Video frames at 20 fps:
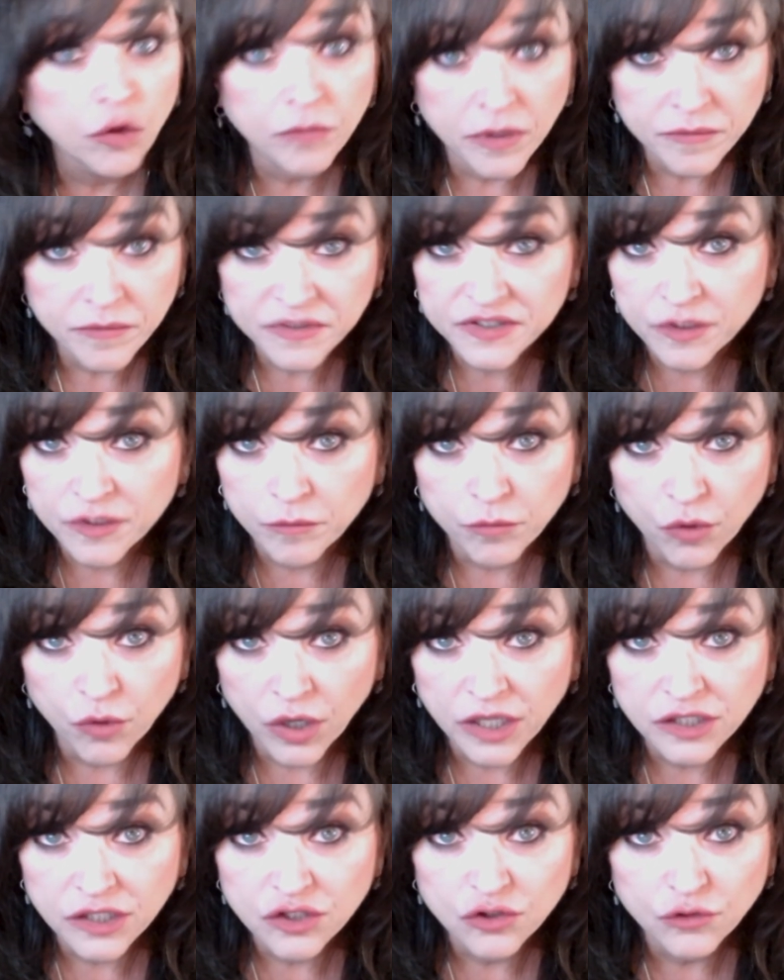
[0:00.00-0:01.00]
or maybe some
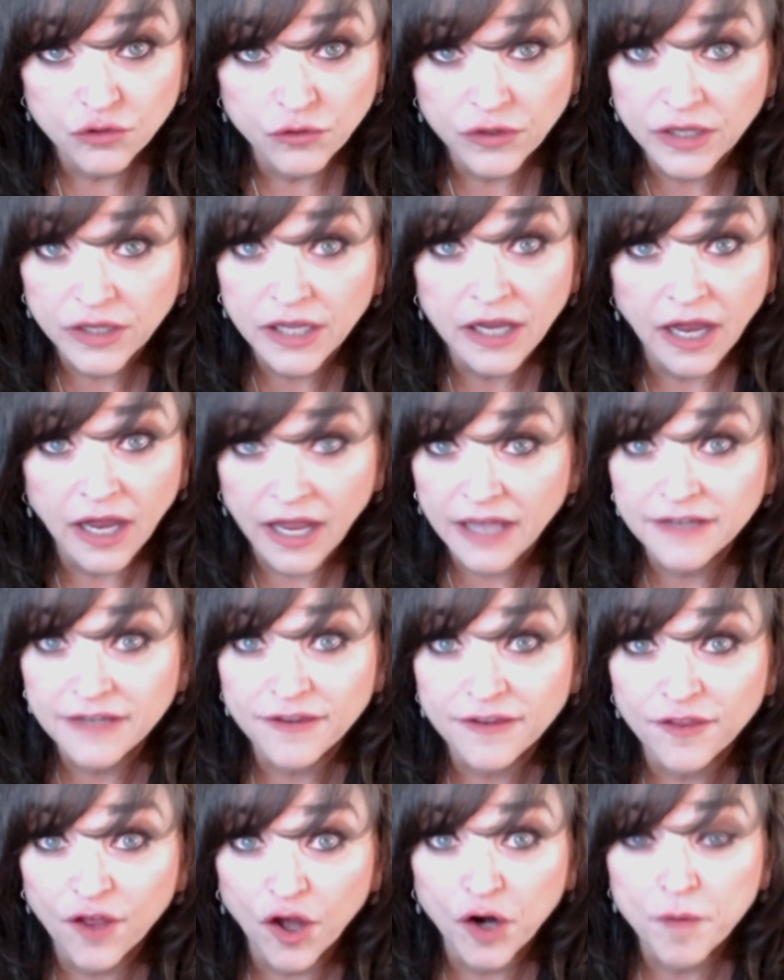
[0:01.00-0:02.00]
brand new thing I
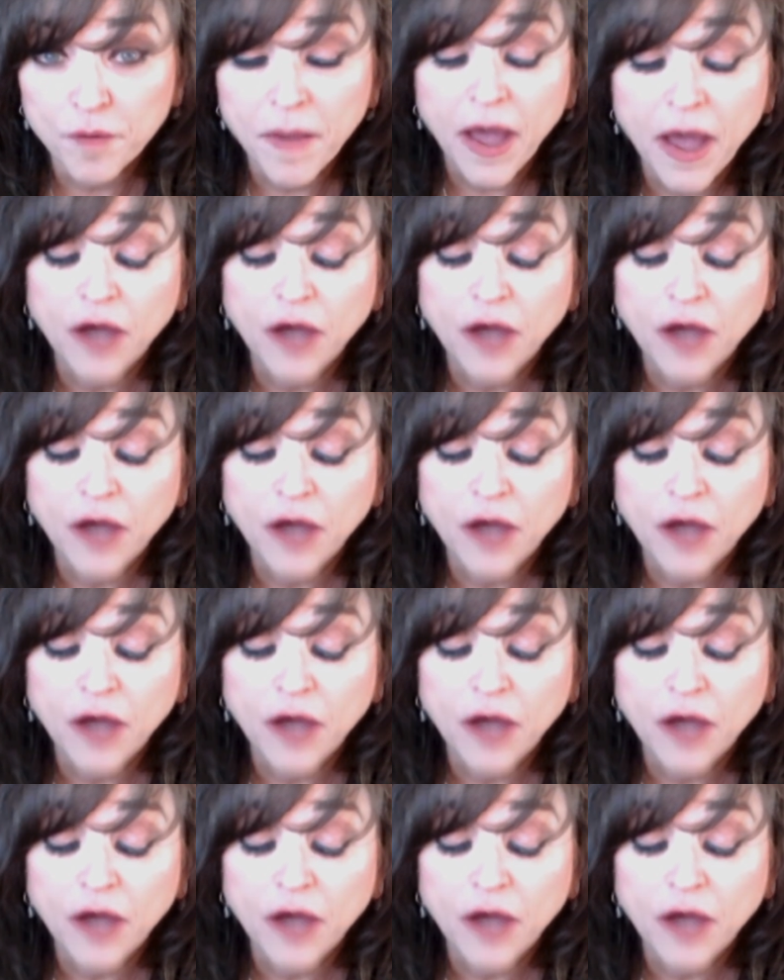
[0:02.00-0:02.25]
hadn't thought